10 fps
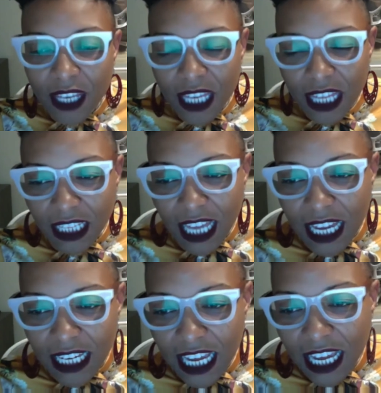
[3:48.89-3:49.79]
The
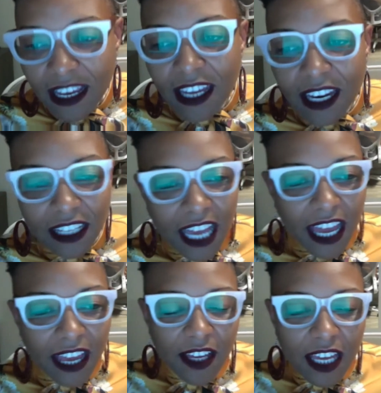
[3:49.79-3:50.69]
Landing in
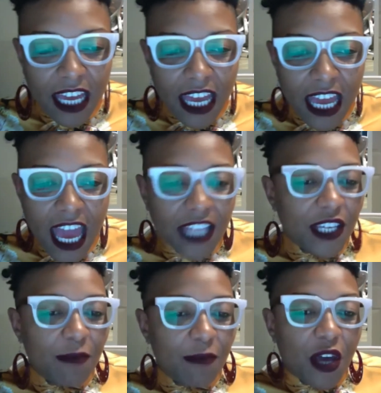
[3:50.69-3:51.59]
LA, and
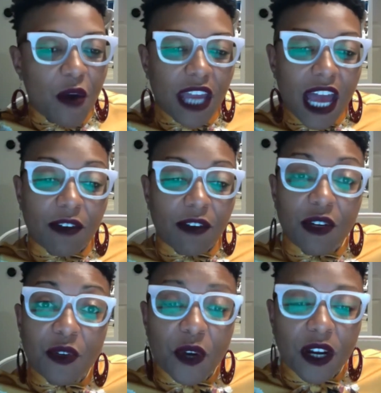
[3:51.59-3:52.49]
James Cohen Gallery in
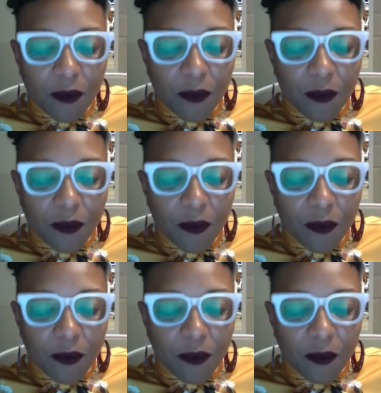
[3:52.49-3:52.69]
New York.